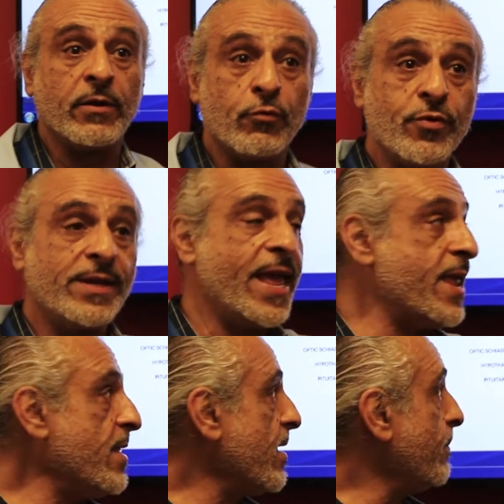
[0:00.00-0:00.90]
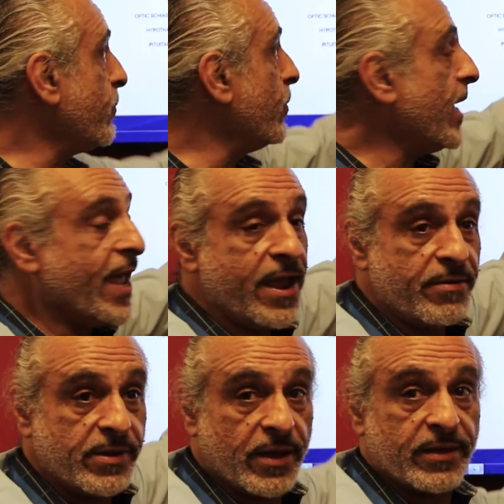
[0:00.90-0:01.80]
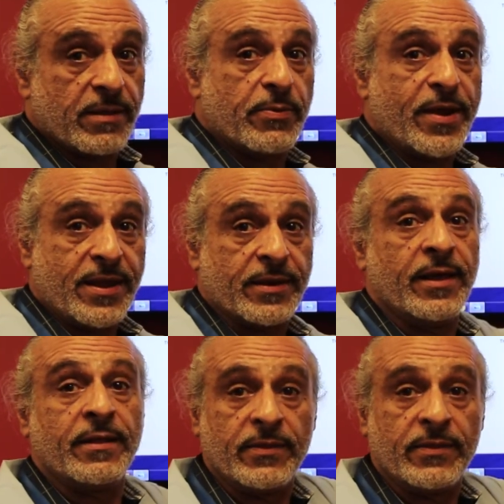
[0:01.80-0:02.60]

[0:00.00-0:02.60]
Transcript: relating them to the area in the brain